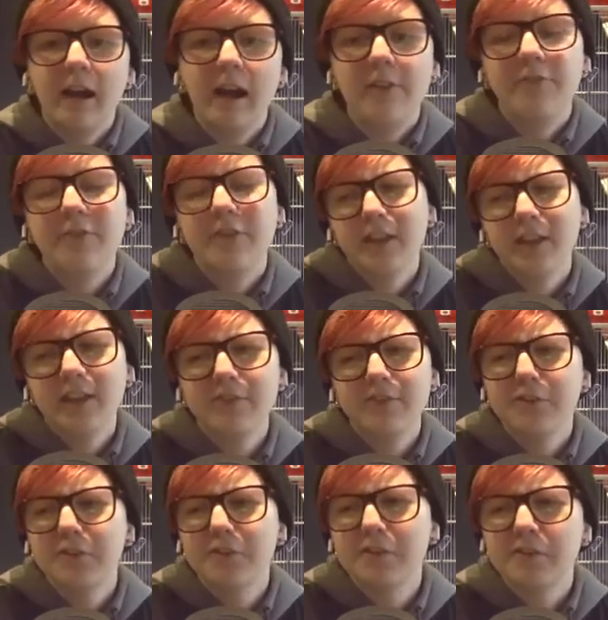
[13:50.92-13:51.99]
I feel like if
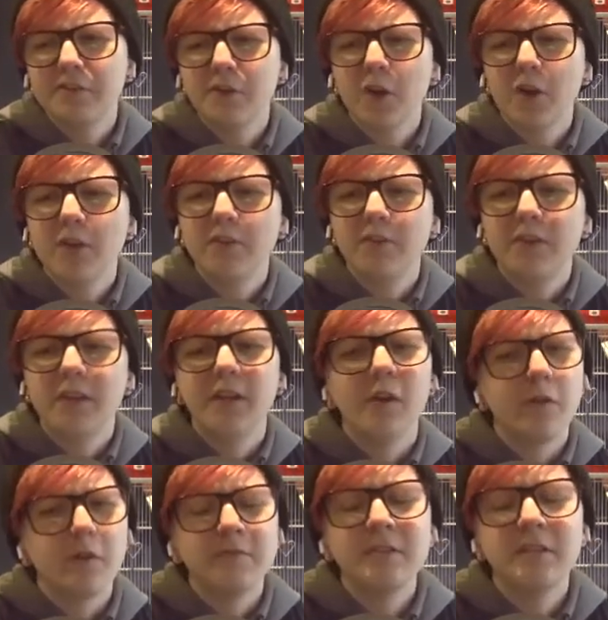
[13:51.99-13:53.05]
they're this far in the video,
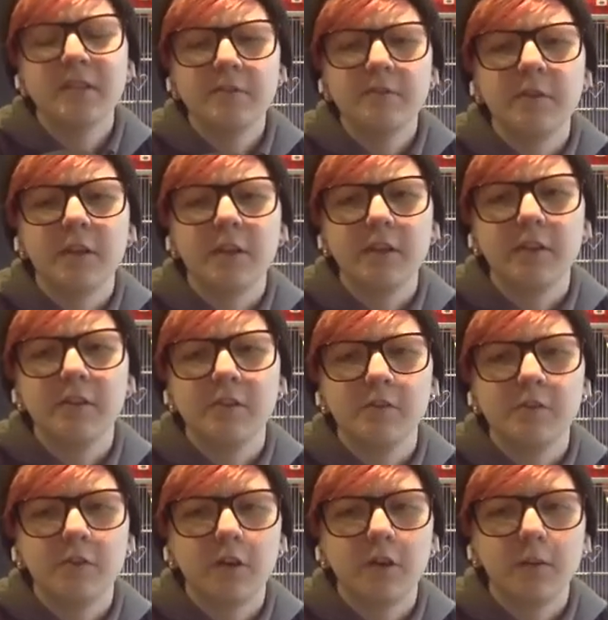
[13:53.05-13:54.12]
they've seen Phineas and
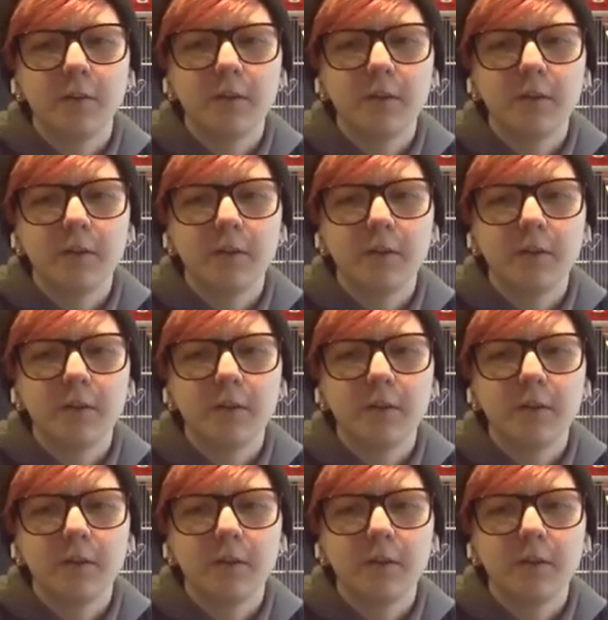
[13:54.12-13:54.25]
Ferb.